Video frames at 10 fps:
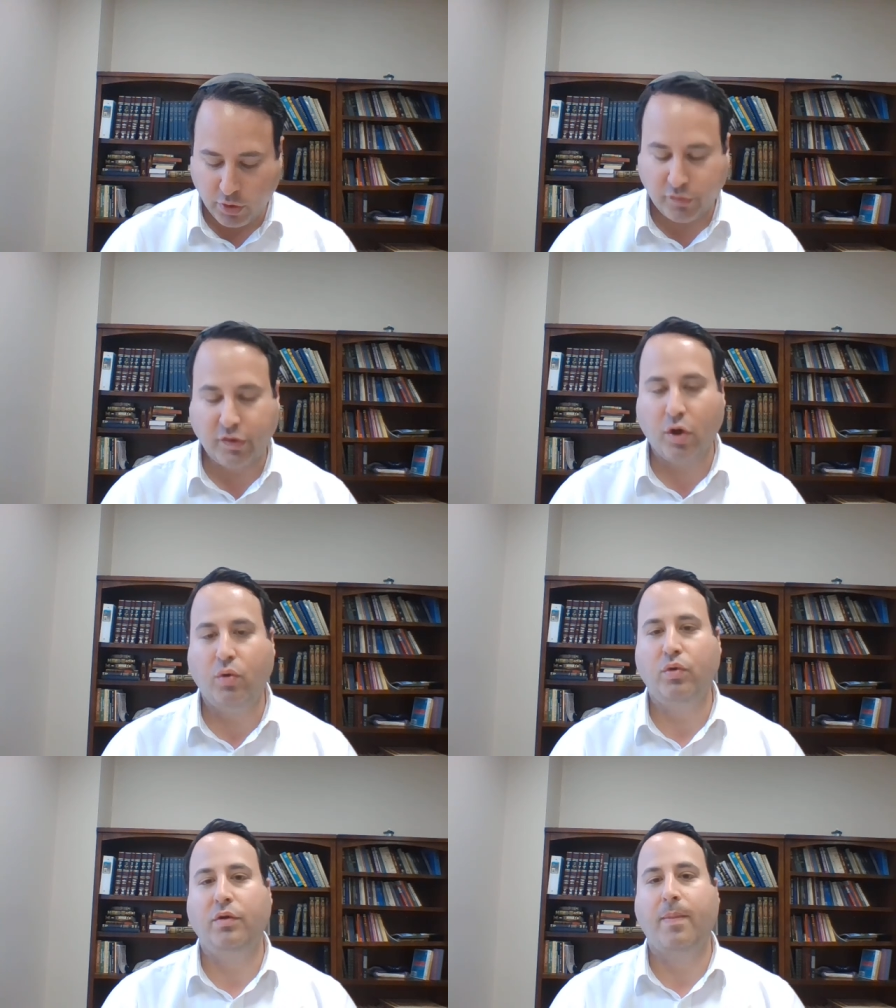
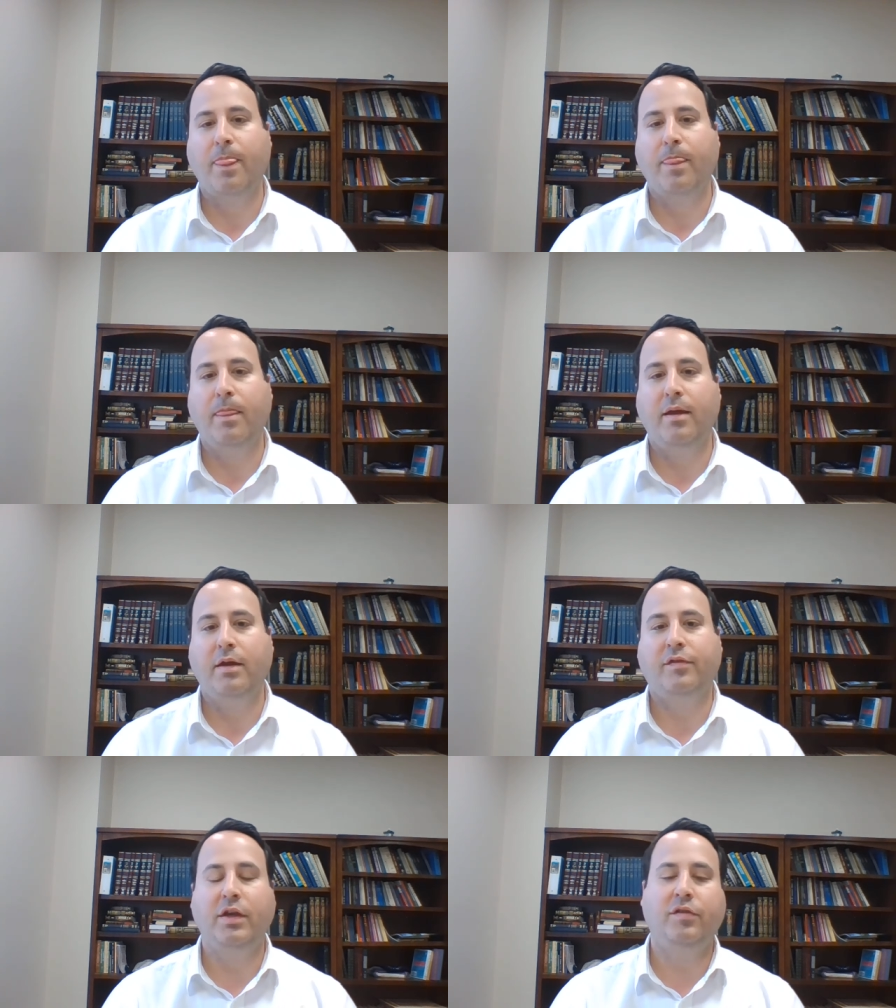So
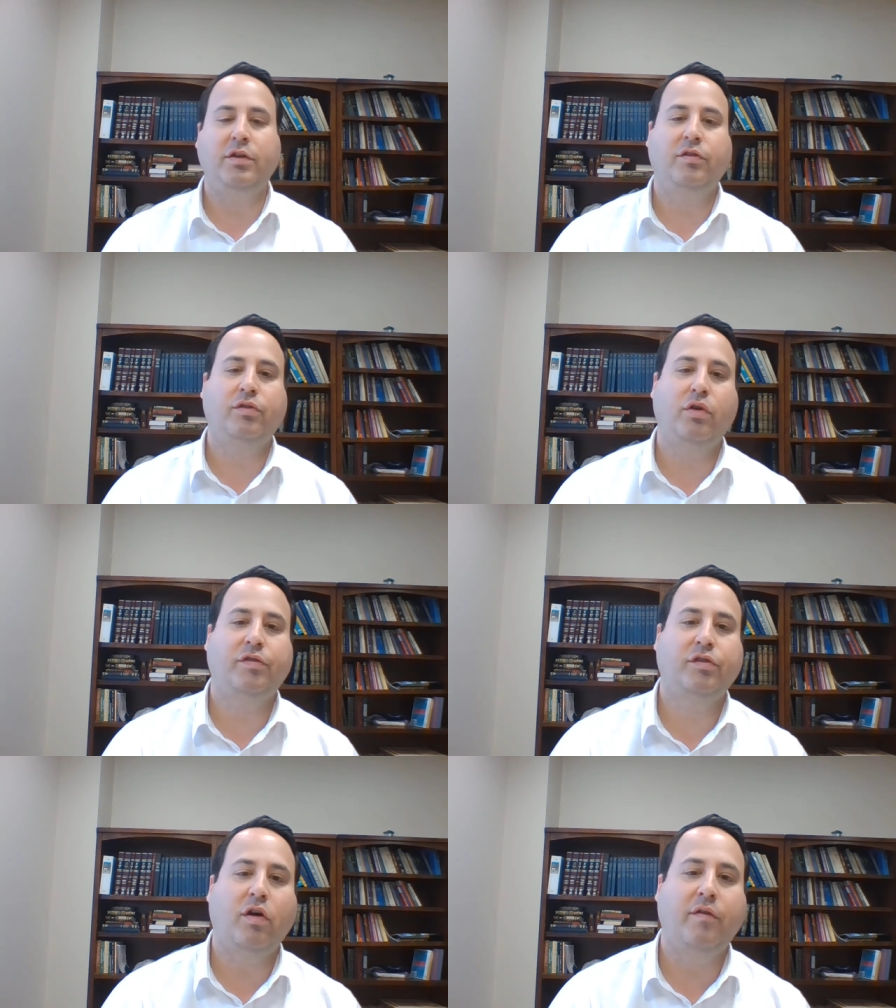it's easy to sort of
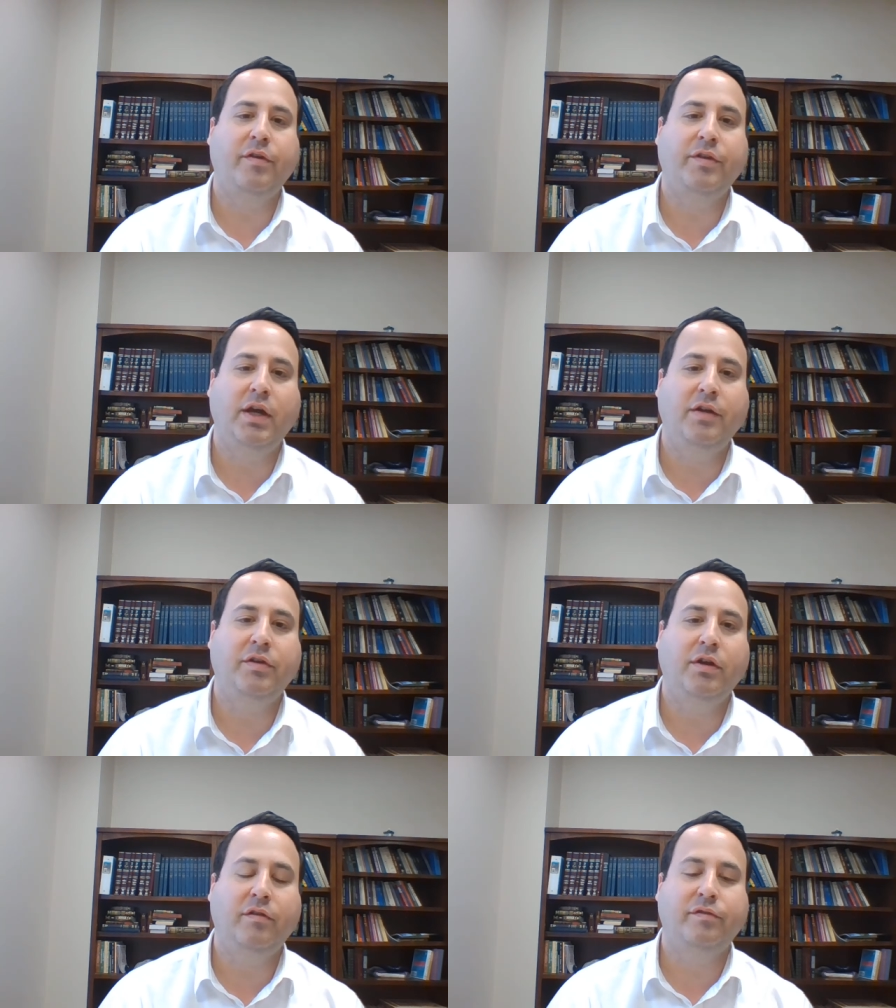scoff at the
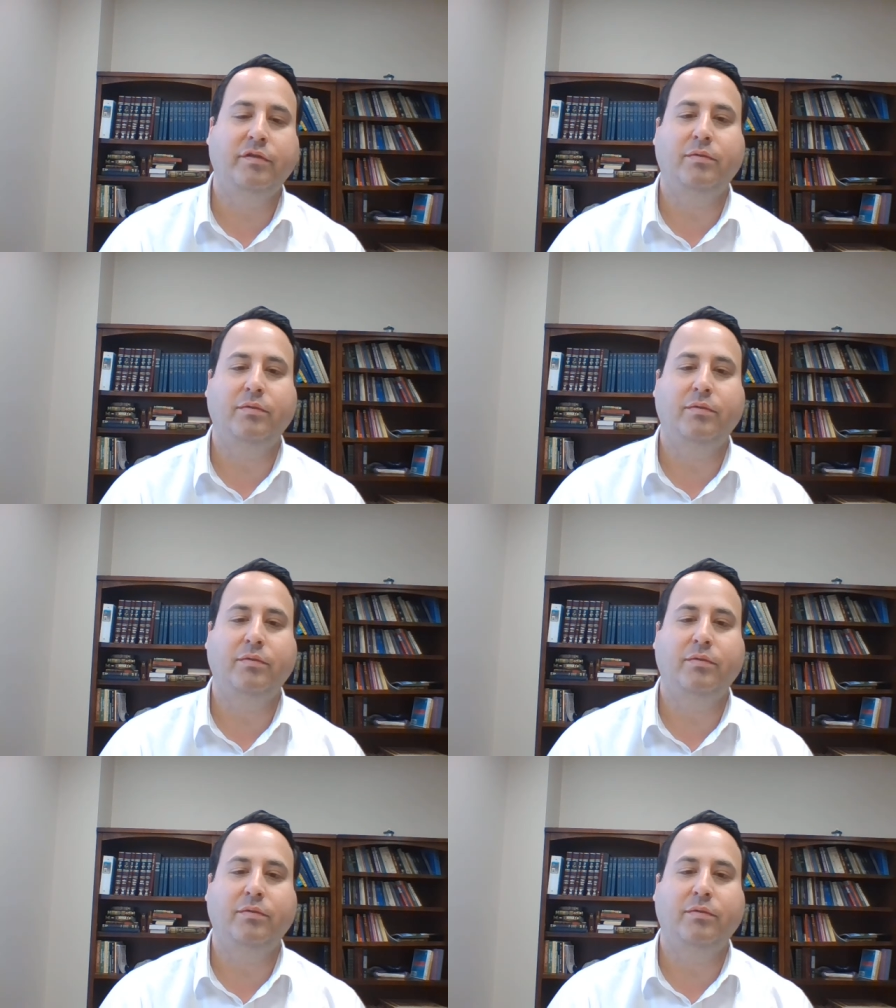idea of